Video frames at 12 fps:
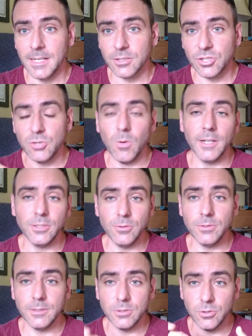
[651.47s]
So you want to
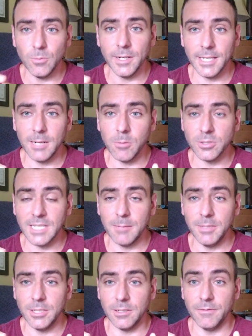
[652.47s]
do, do want to get a
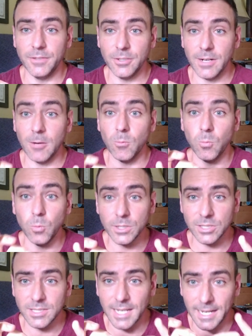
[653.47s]
multimeter and figure out
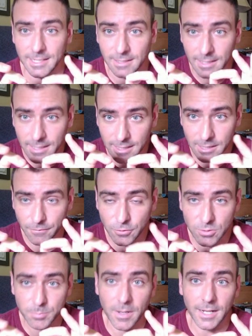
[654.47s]
which side in the
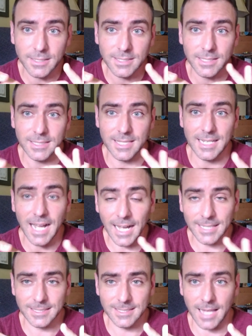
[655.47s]
fuse box is the
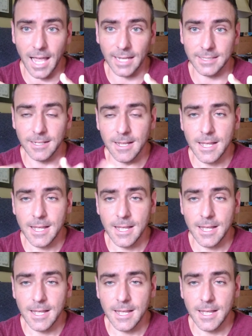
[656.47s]
hot side.